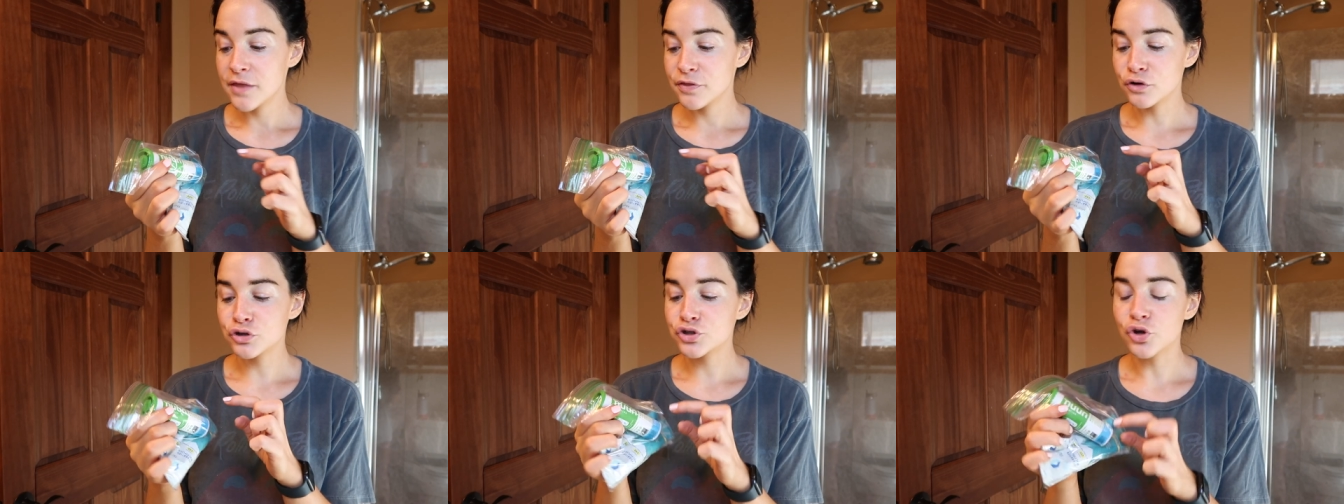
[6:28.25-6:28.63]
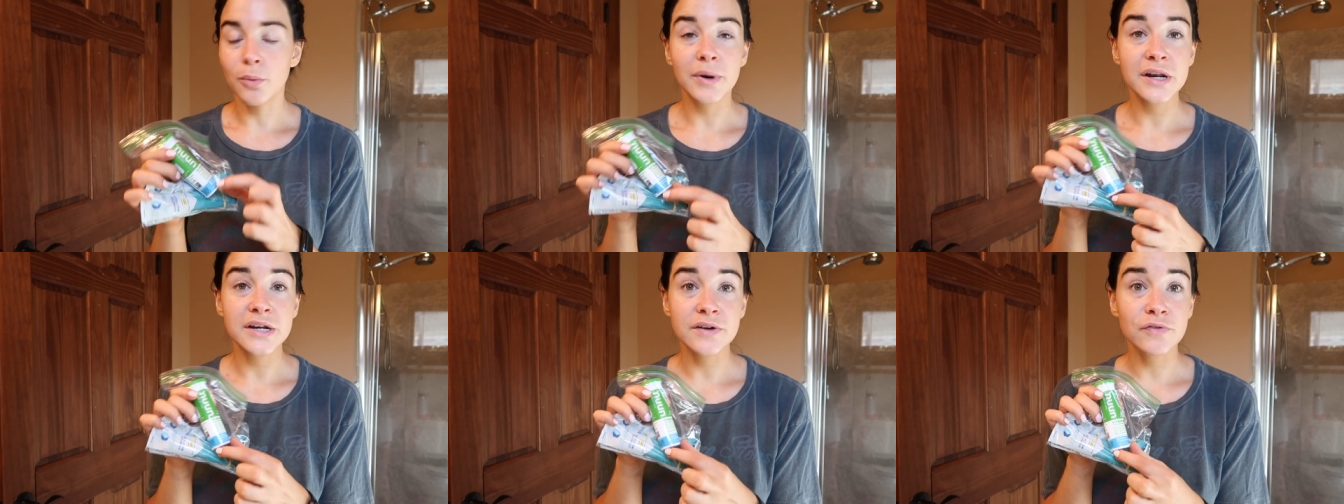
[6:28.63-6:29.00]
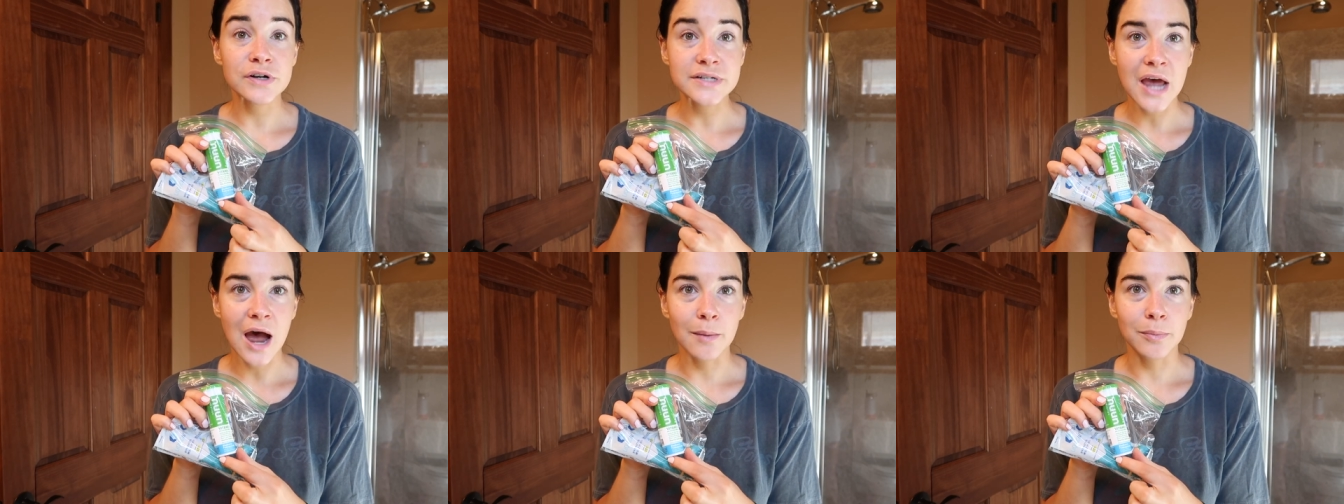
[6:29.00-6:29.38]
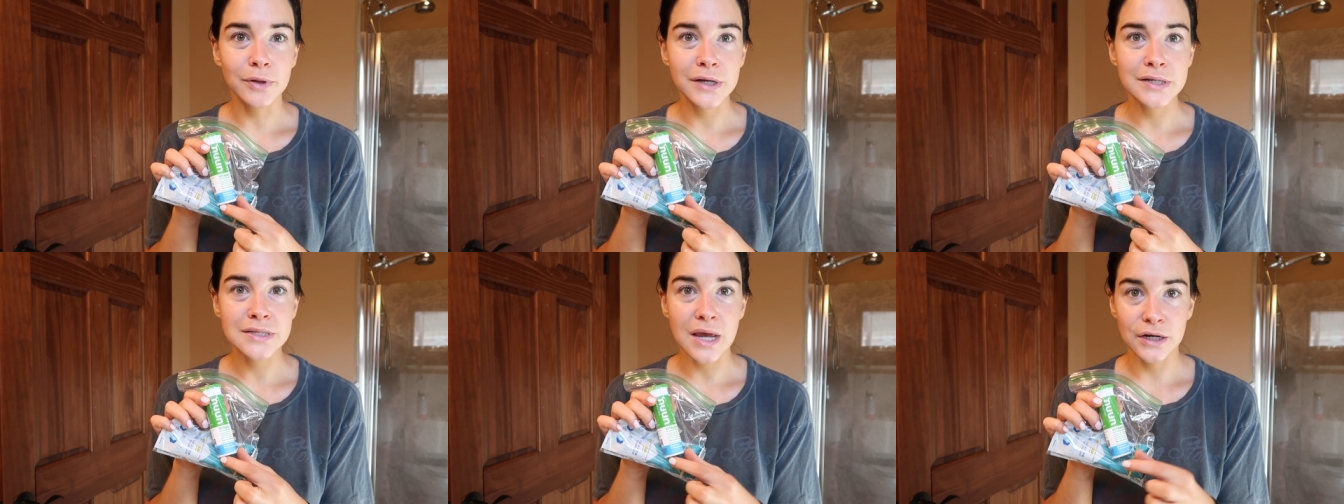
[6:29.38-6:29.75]
There's so many different
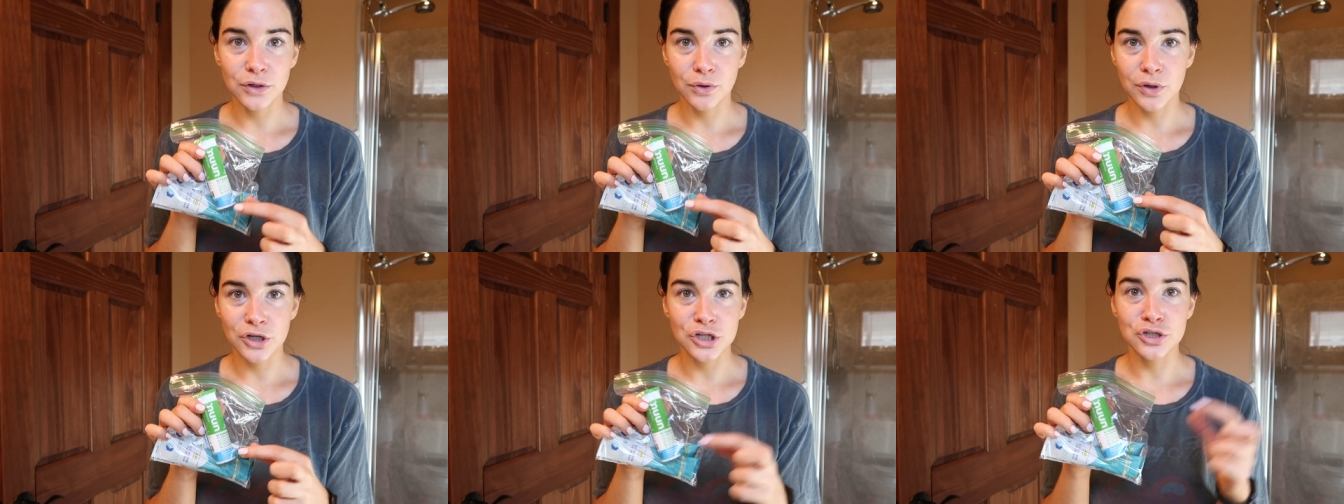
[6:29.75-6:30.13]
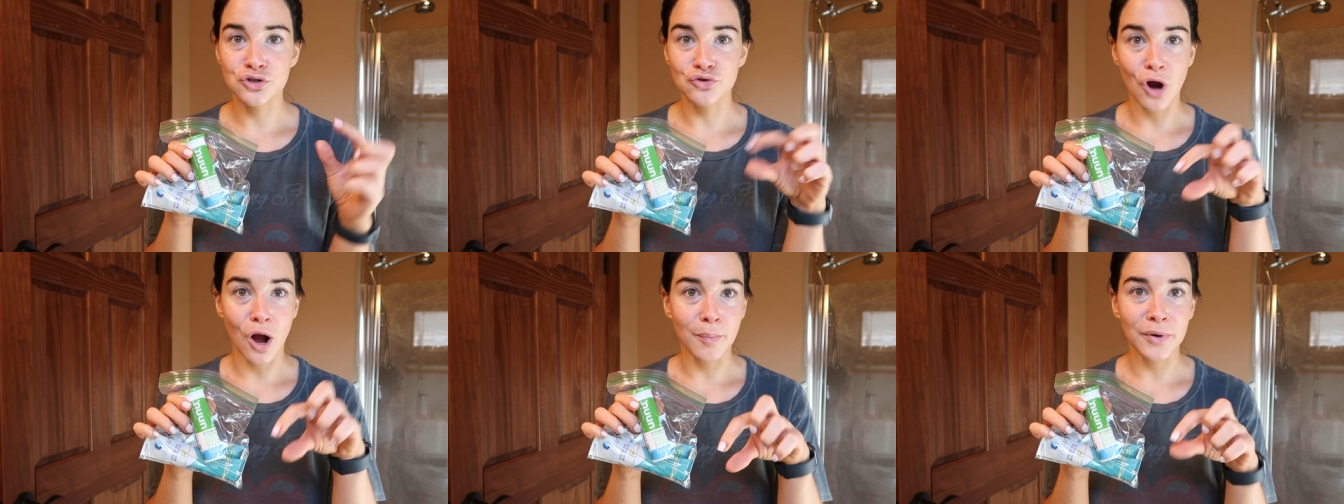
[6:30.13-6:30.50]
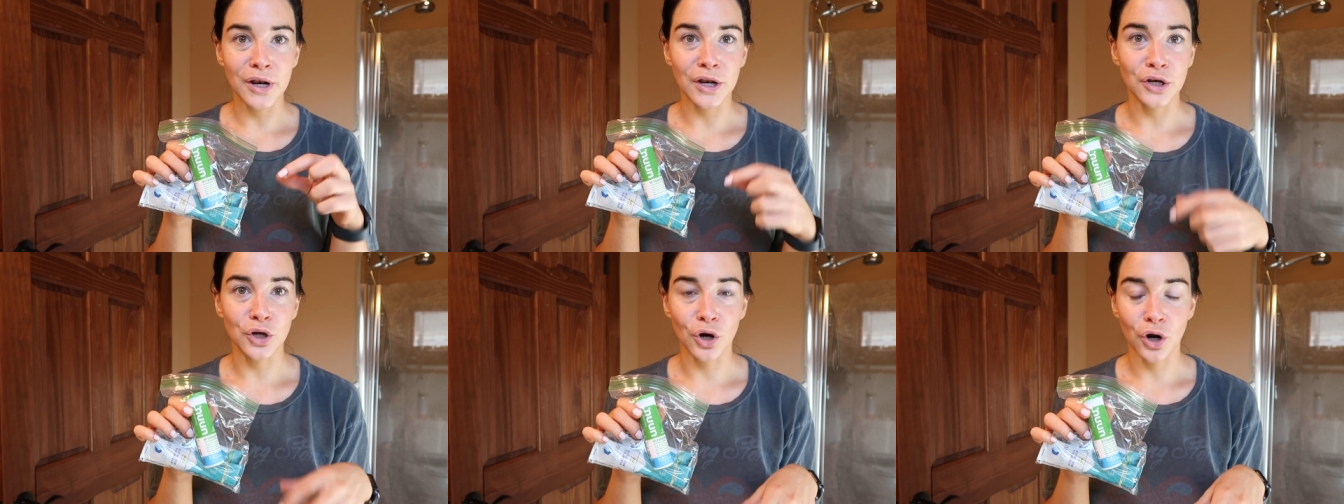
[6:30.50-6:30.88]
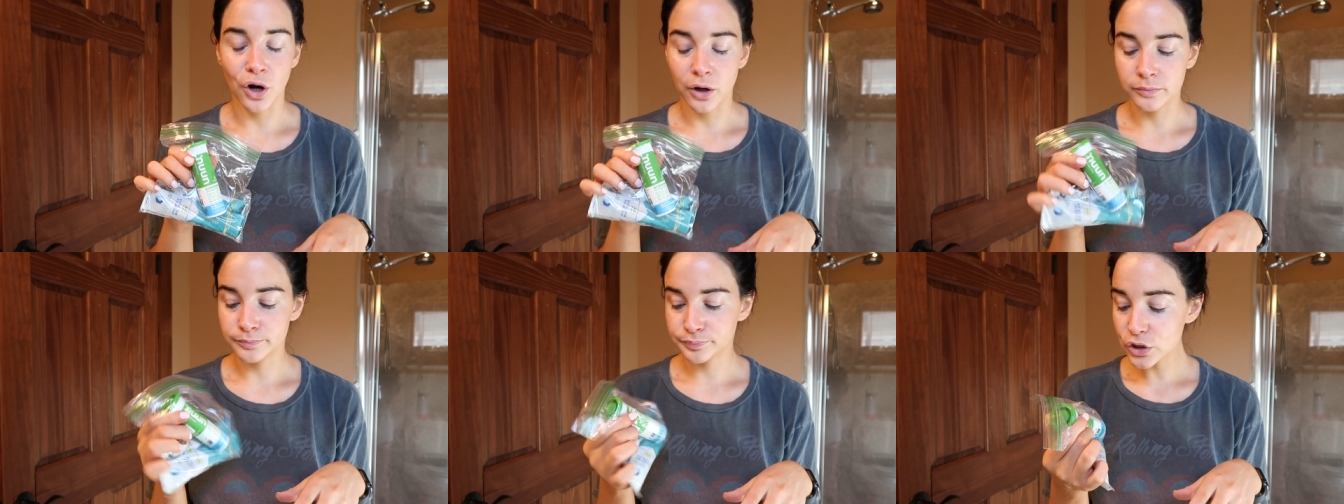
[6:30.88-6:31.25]
tablets and you can just drop it in
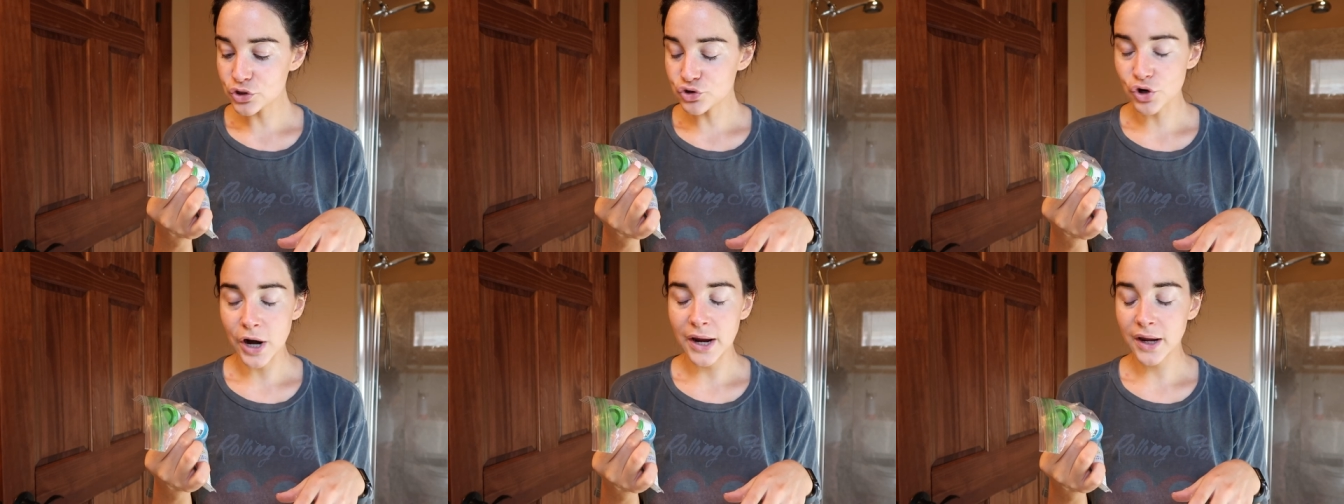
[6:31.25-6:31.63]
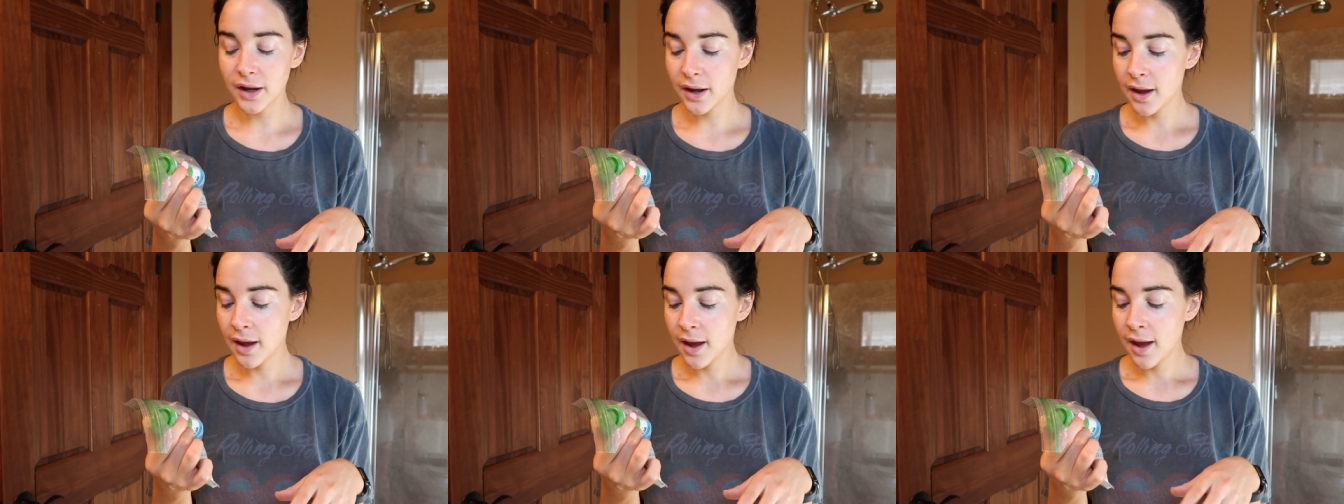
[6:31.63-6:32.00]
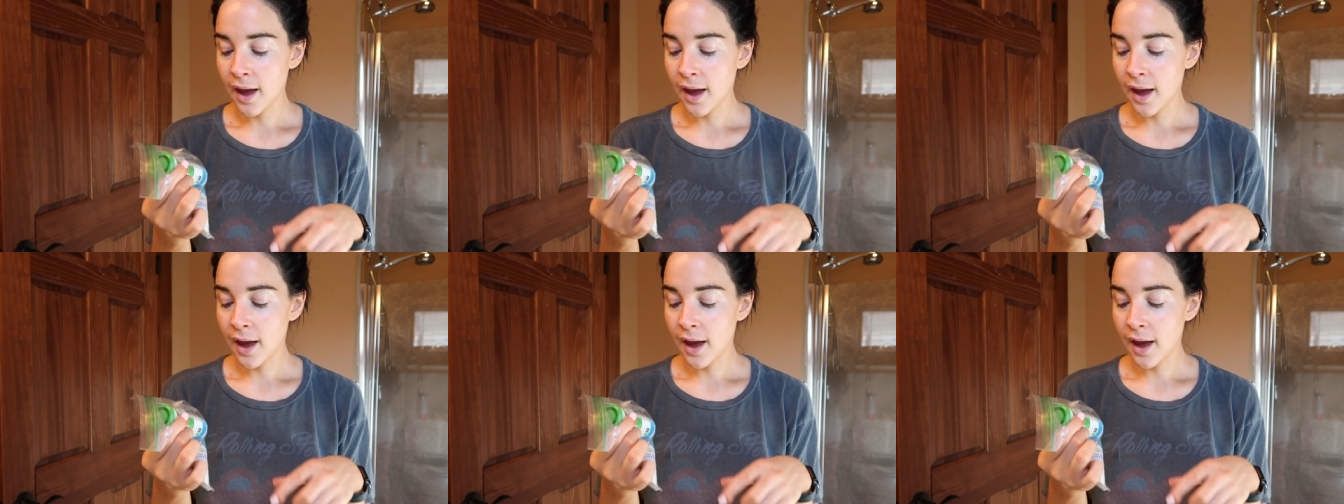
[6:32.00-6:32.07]
your drink.